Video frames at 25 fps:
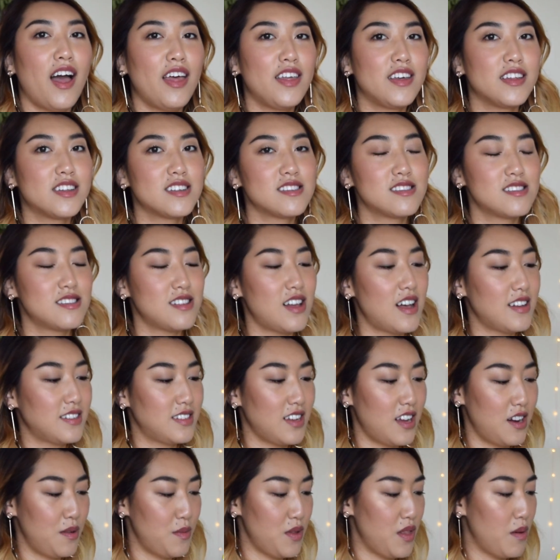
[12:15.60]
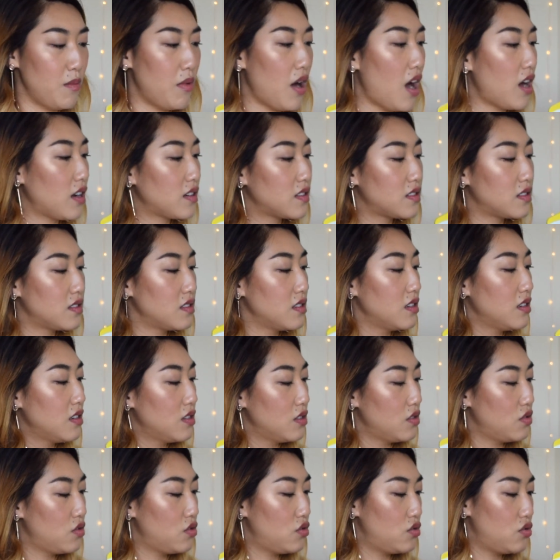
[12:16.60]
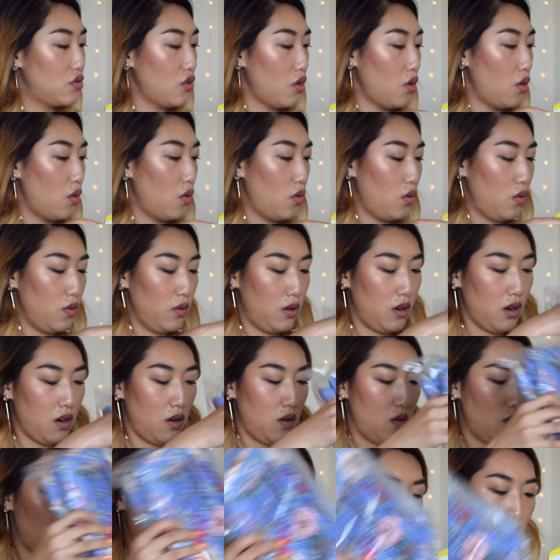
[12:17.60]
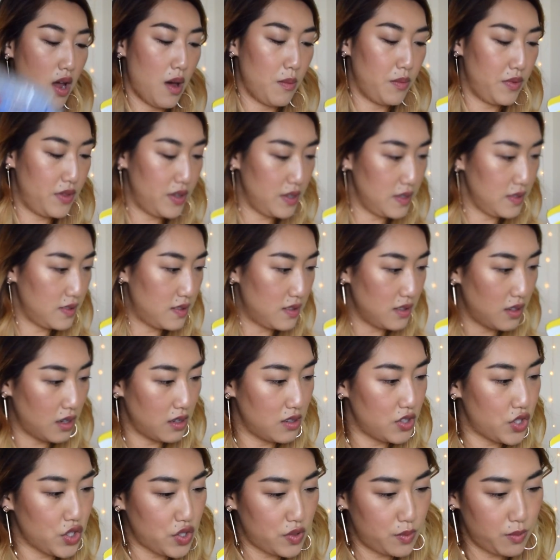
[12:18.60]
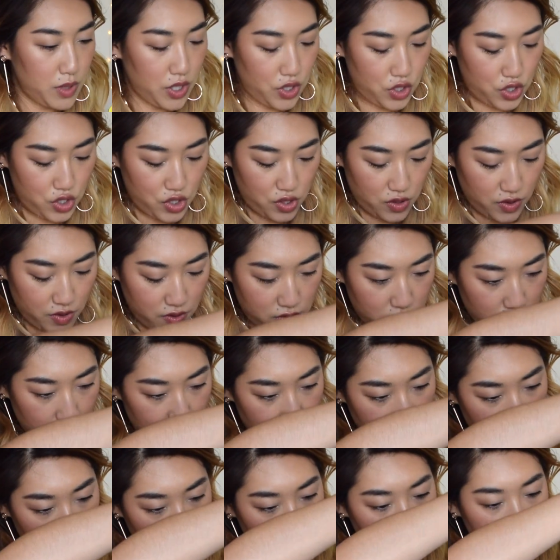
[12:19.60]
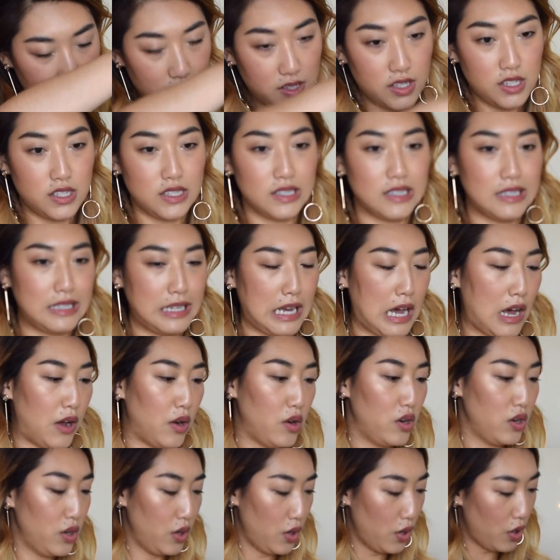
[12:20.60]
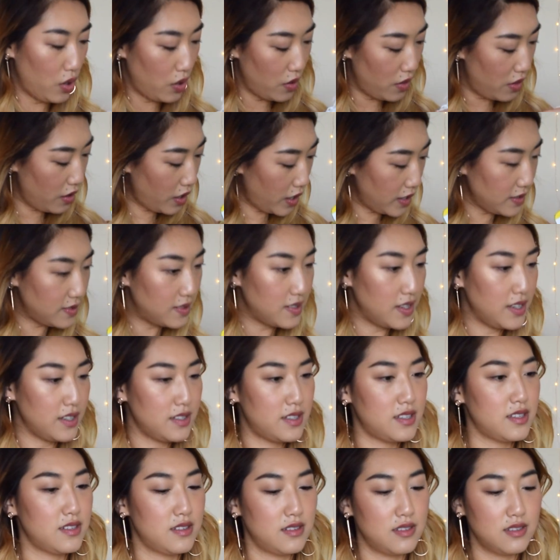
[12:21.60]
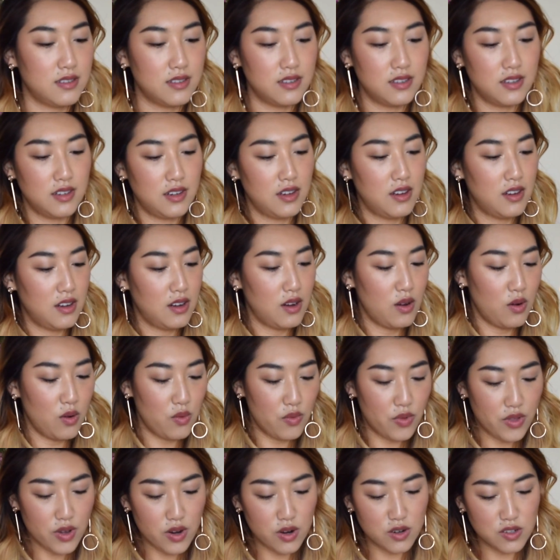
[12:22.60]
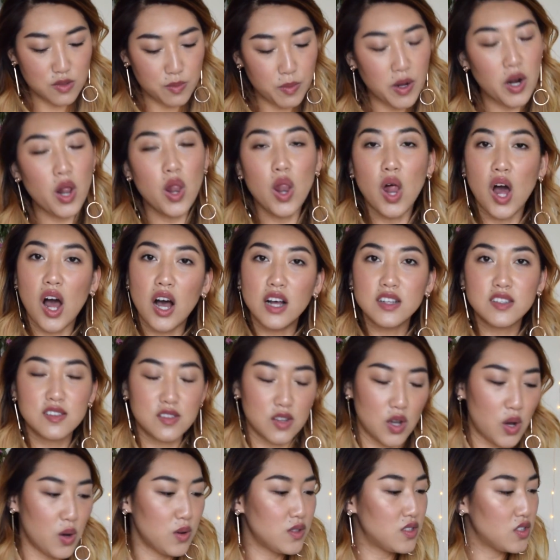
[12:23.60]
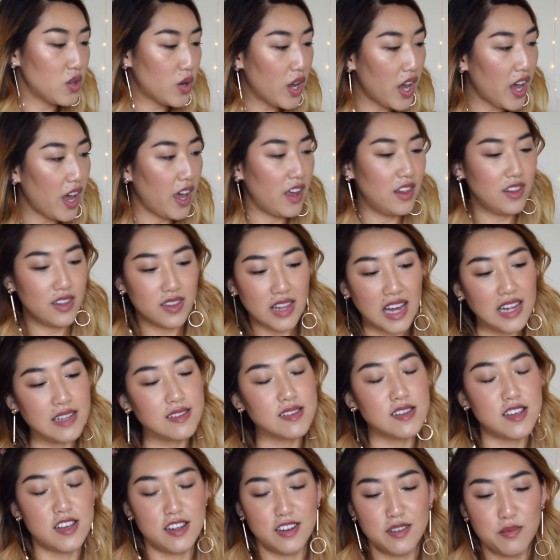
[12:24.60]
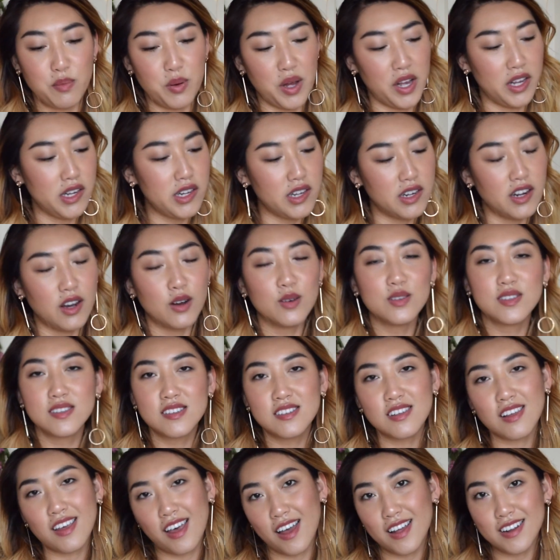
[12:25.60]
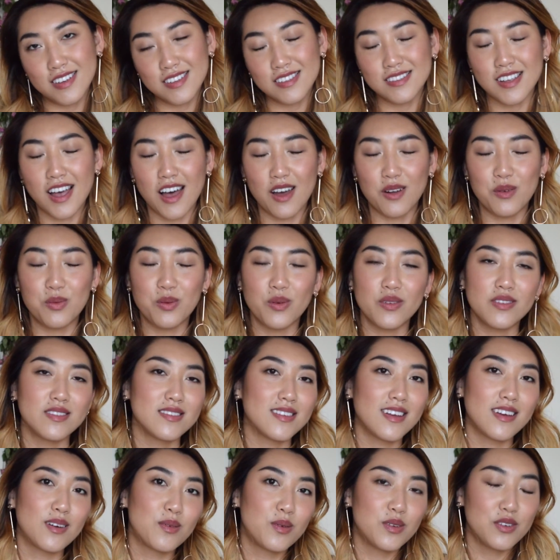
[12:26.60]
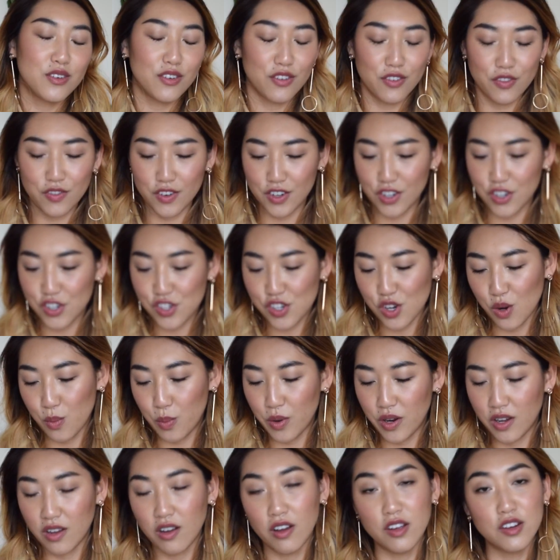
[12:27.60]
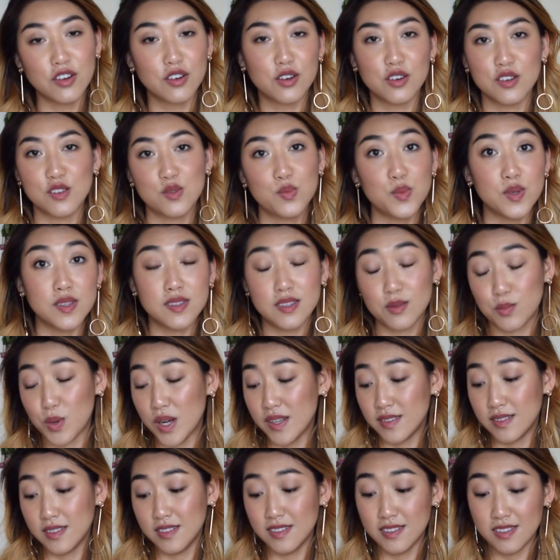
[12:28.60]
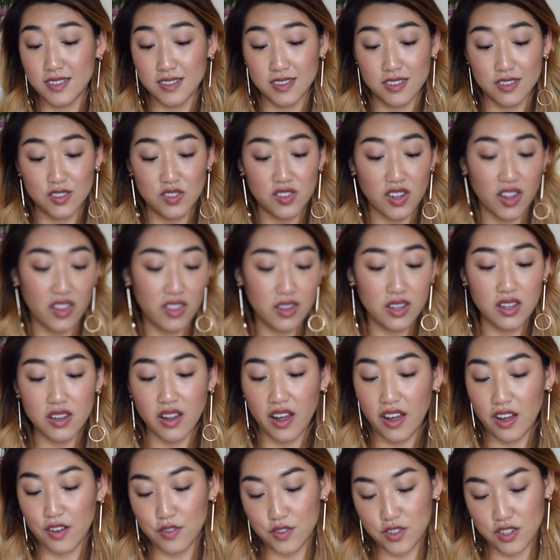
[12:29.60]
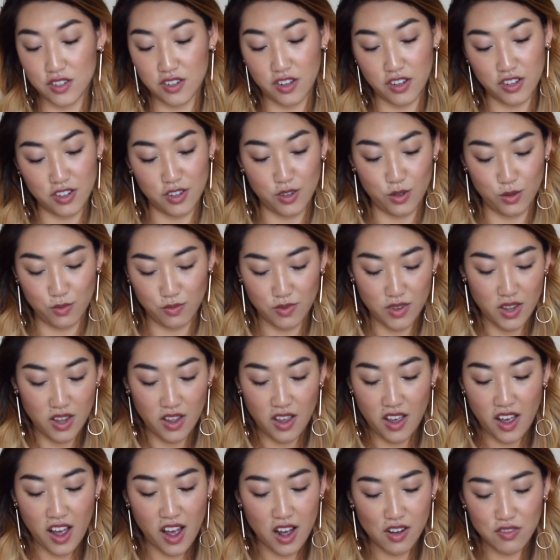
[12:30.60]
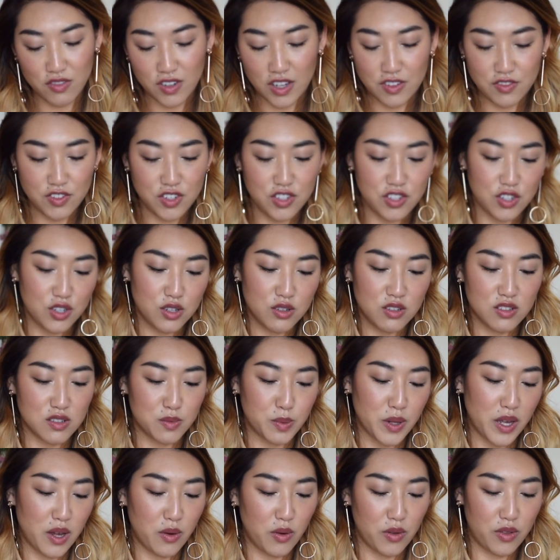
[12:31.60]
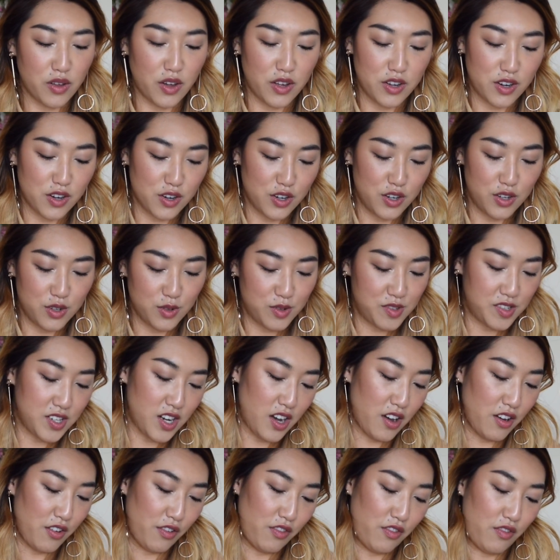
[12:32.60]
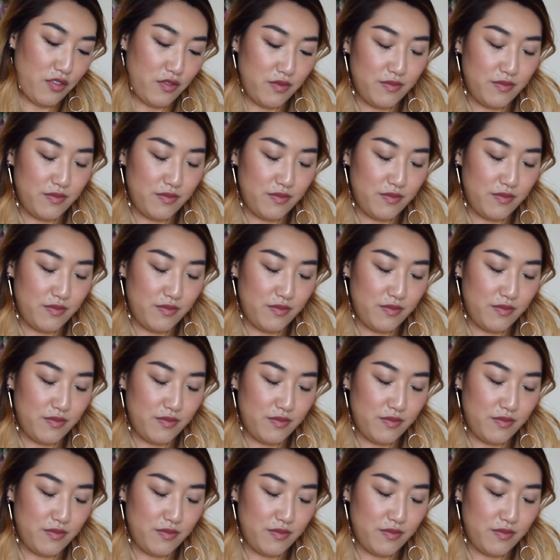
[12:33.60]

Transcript: I think this is the last item in the box. So I'm gonna grab this and just make sure there's nothing else in here. Yeah, that's it. There's been a lot, so it's okay that that's it. But you know, it's still kind of sad when it's like when you're finished opening all your Christmas presents and there's nothing left, and all you have left to do is play with all your new stuff.